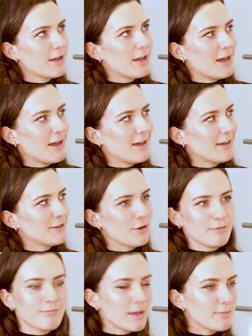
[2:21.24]
you know,
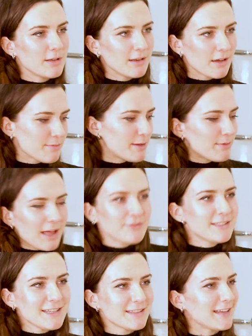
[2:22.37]
maybe other people haven't seen